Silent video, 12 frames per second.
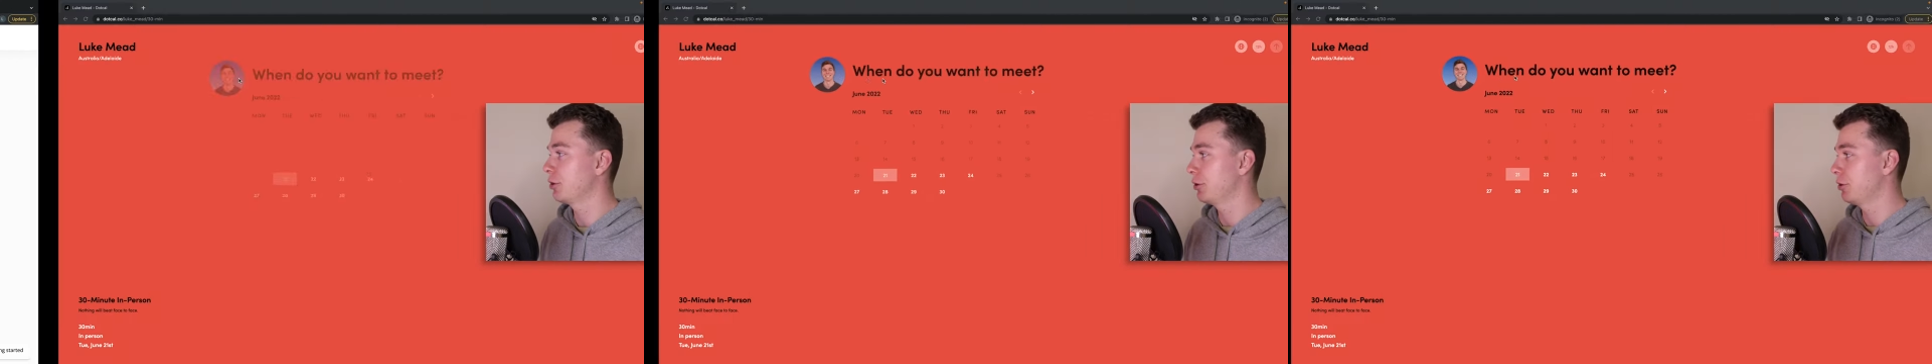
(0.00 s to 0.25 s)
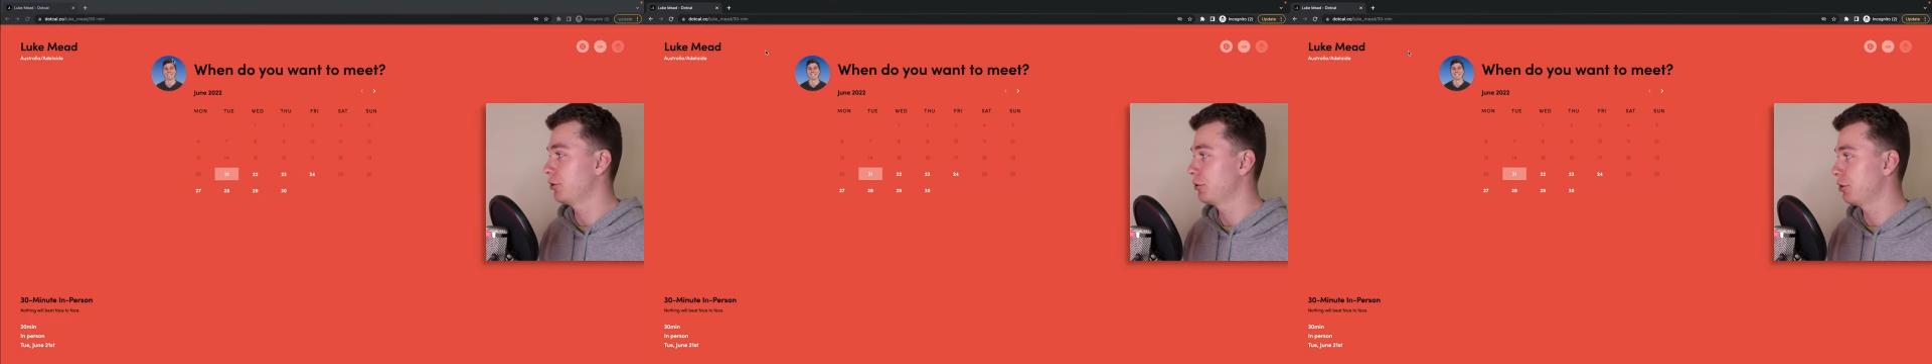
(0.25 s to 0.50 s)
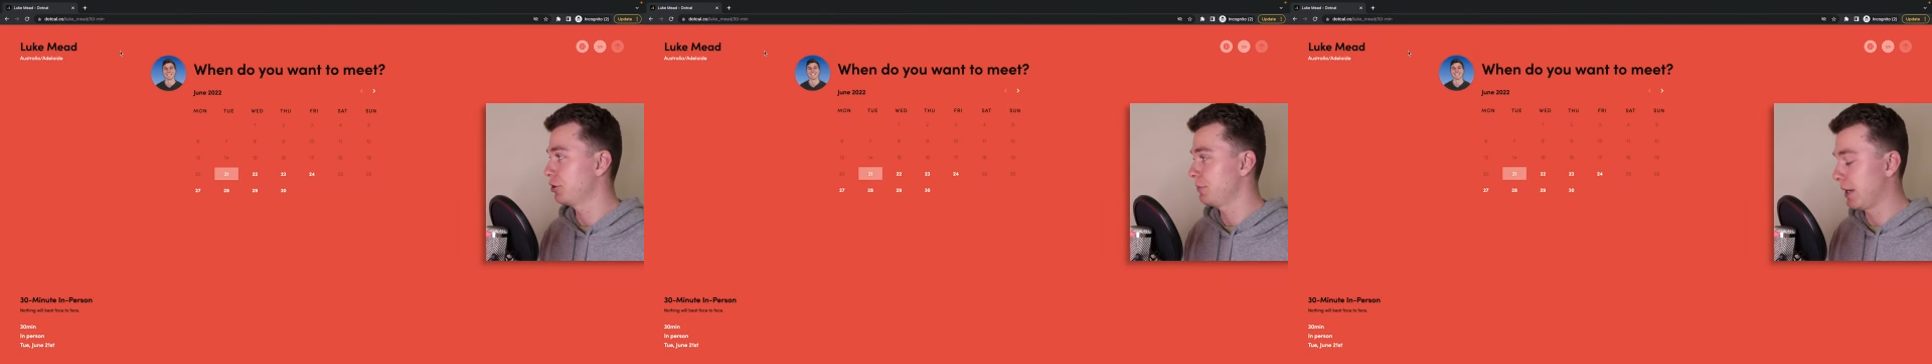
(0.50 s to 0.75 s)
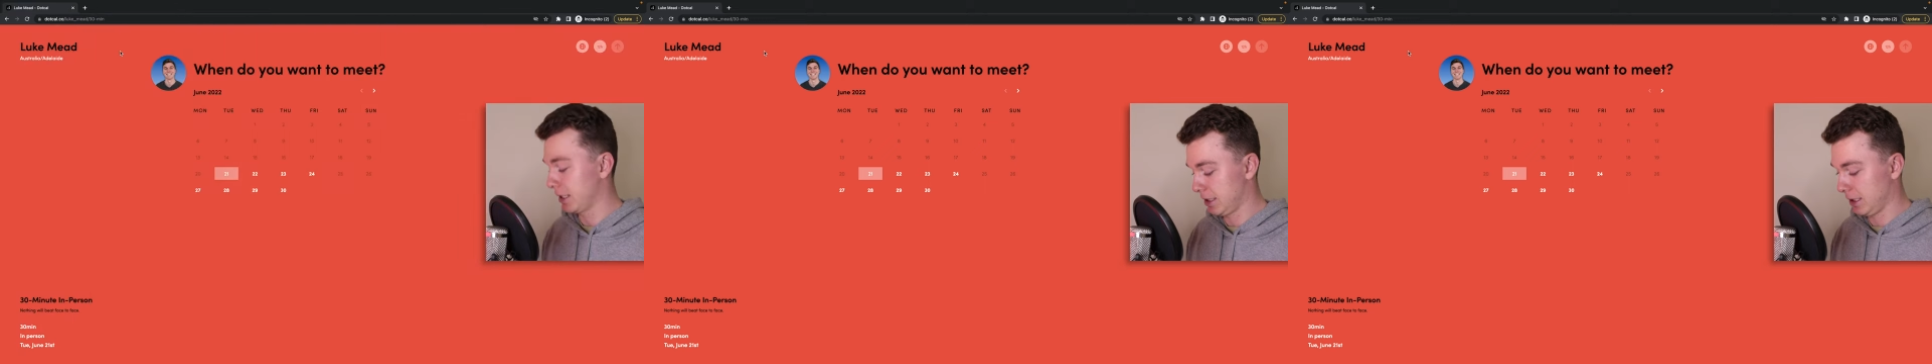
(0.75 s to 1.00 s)
go across
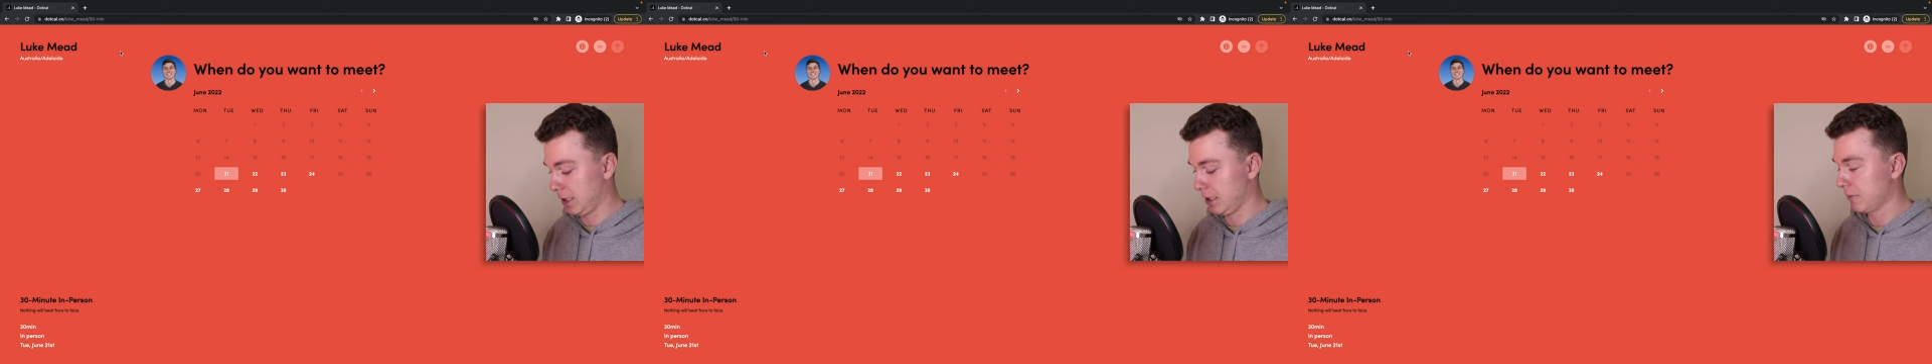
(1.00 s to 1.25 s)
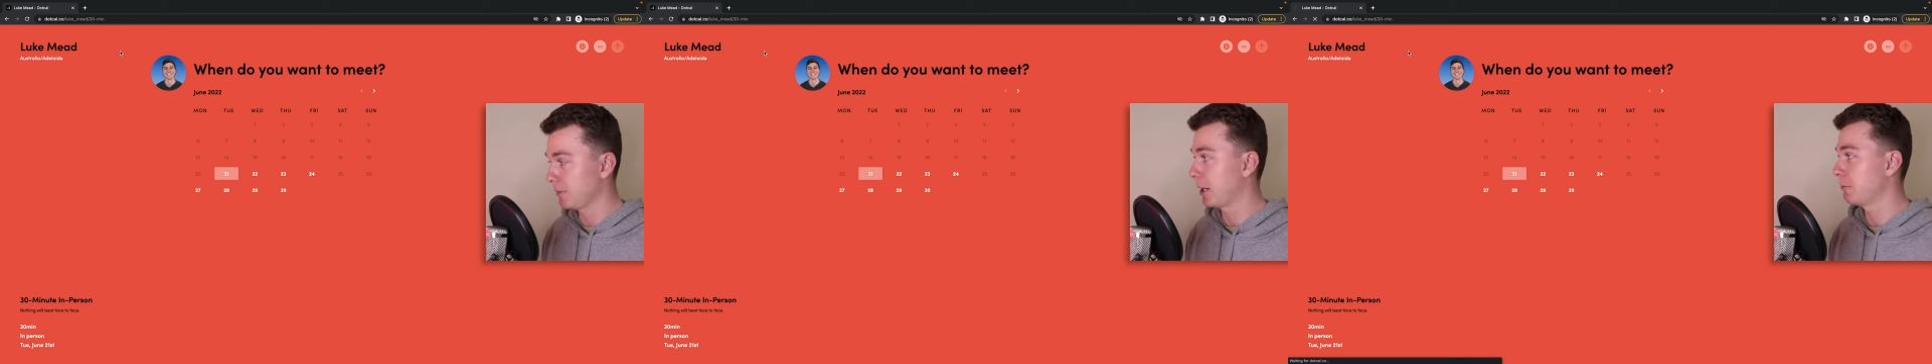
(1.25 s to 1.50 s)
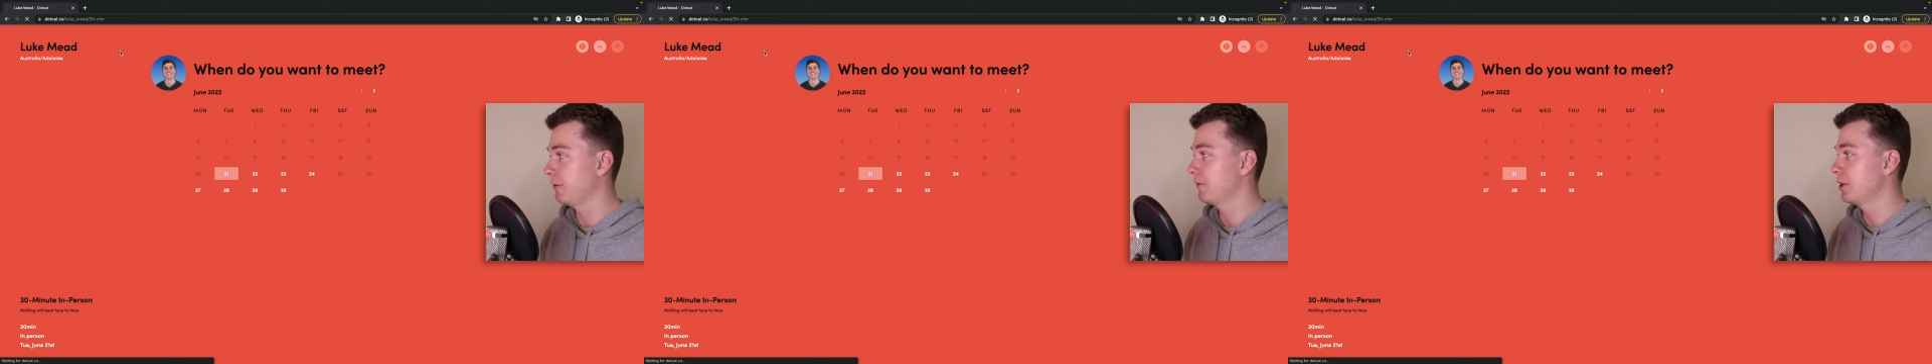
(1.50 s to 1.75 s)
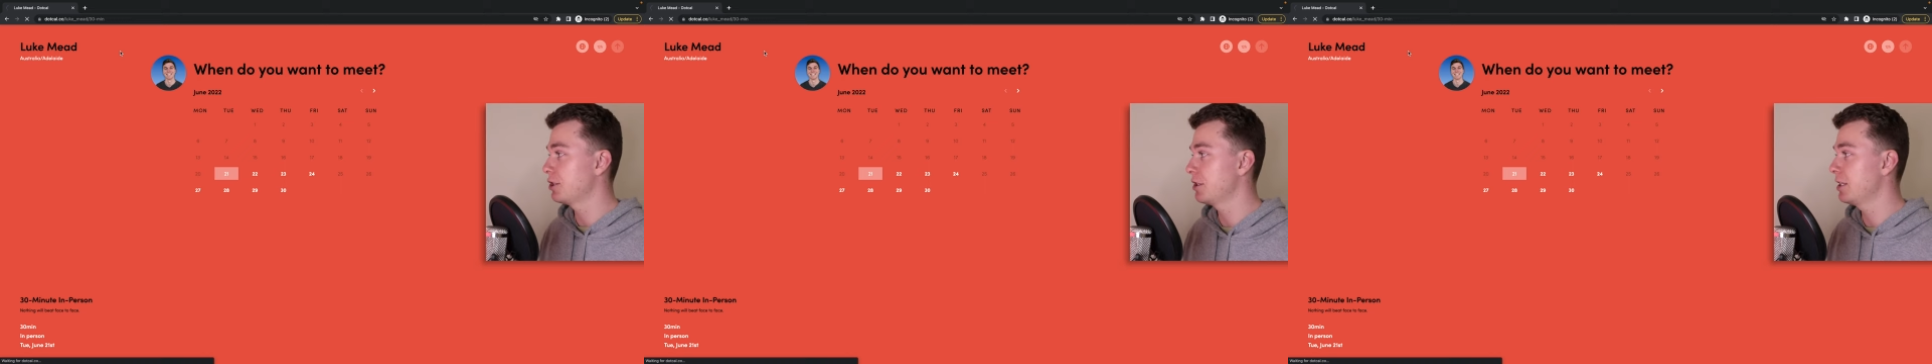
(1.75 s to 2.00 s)
back to here and
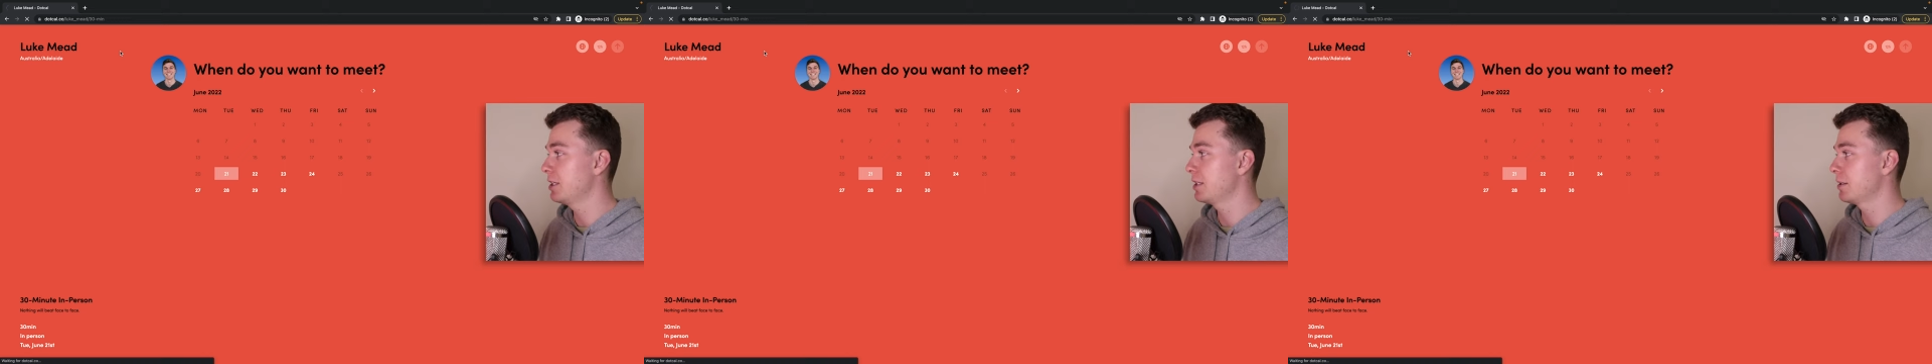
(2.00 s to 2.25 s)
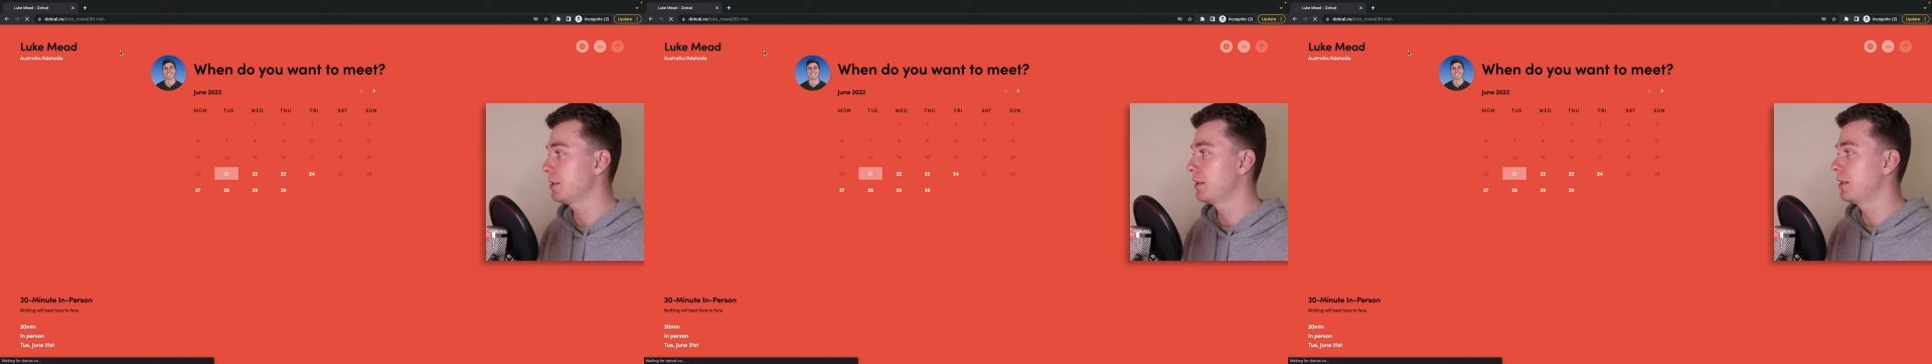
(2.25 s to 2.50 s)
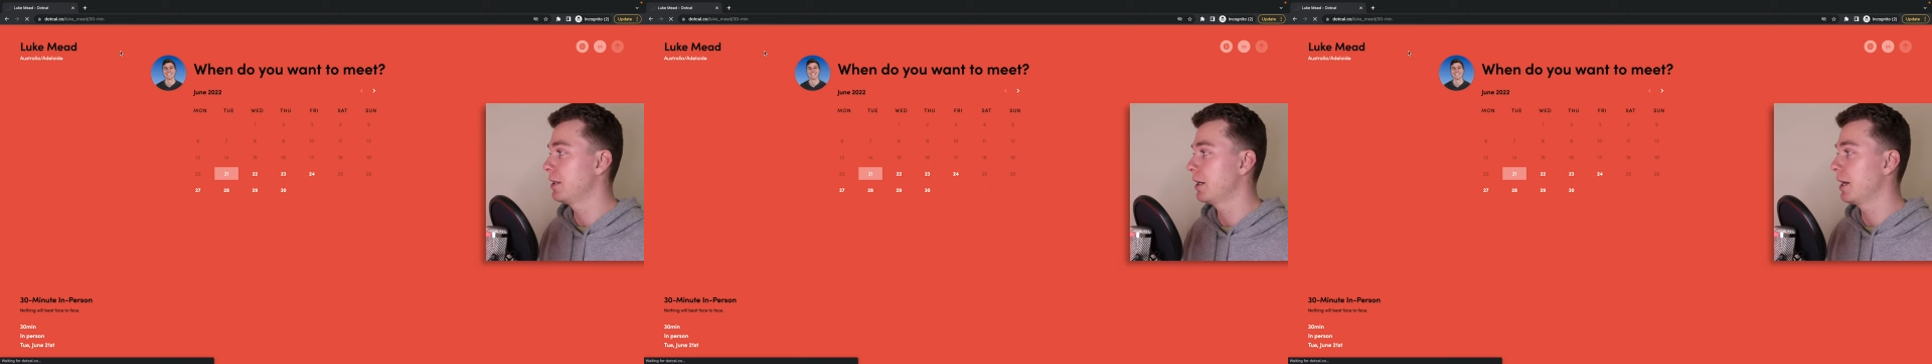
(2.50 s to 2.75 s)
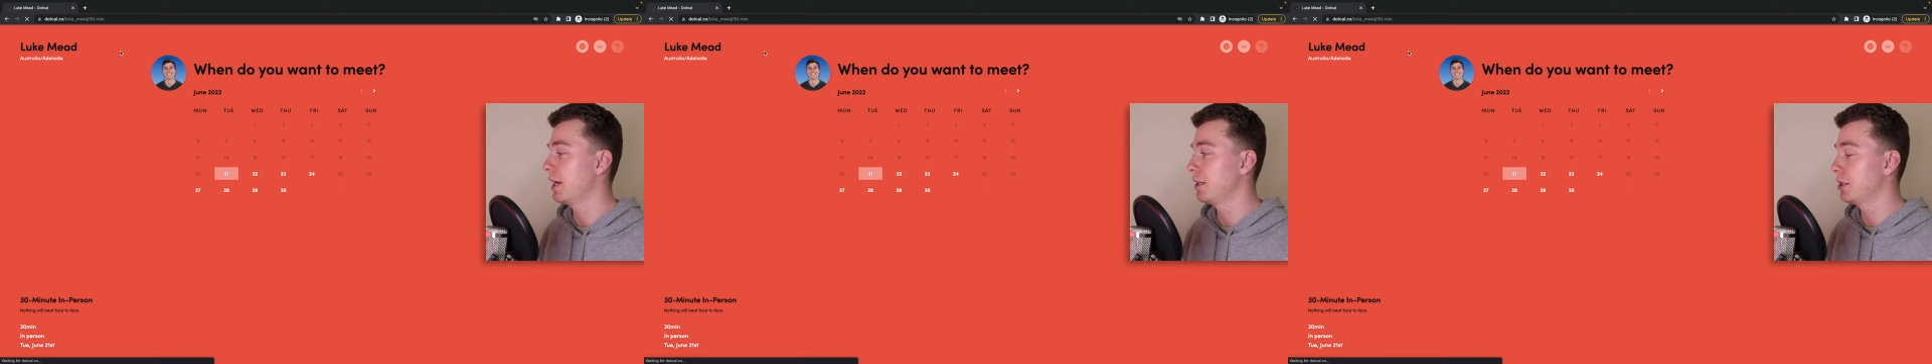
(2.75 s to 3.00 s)
refresh this
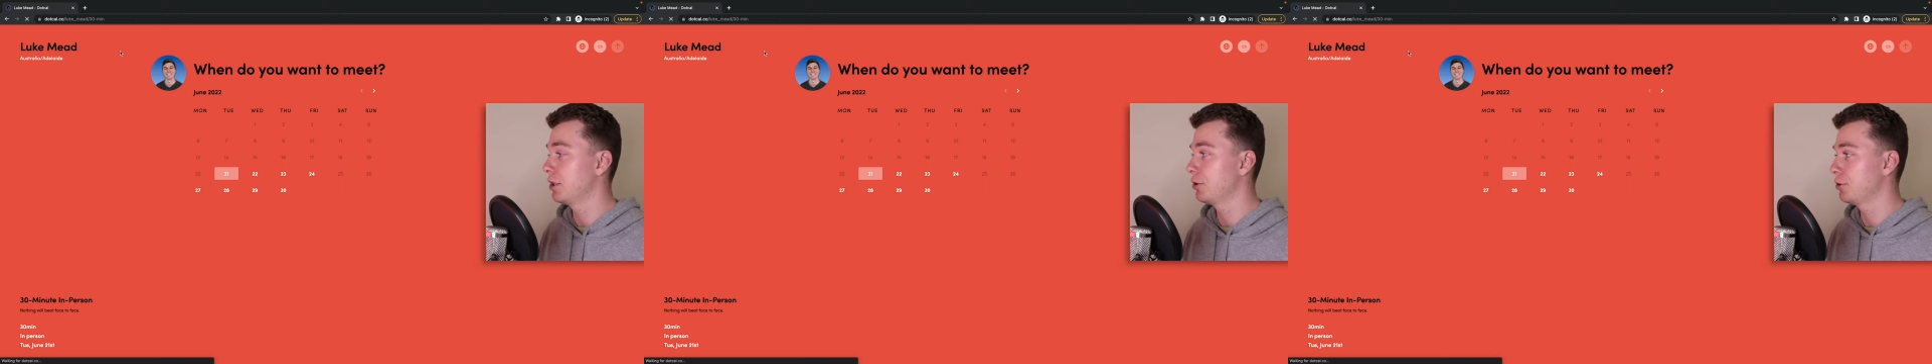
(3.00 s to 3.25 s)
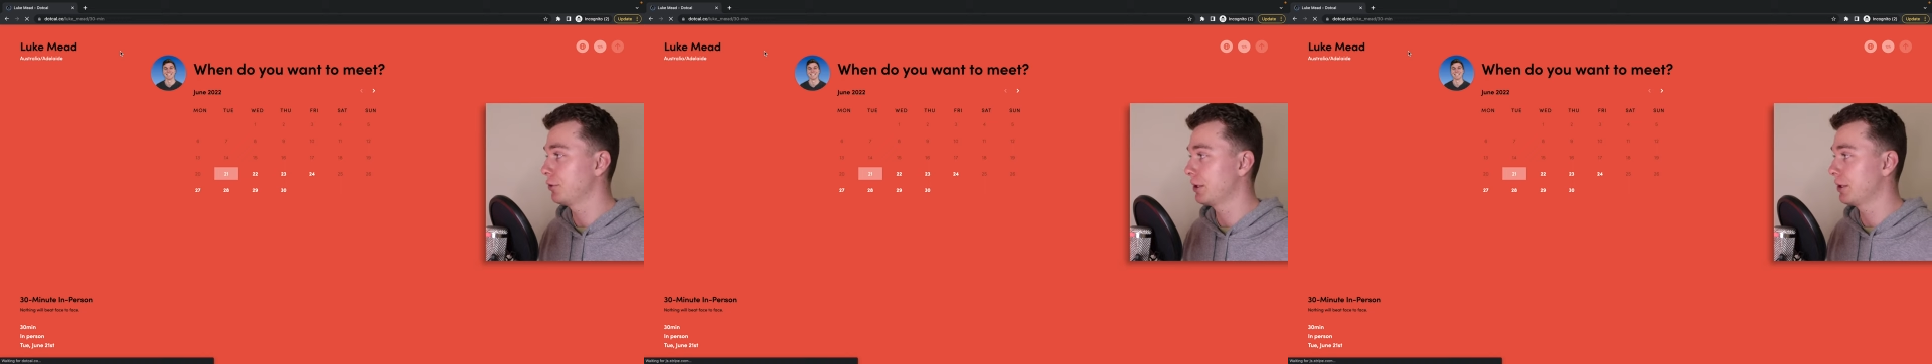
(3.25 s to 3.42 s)
and do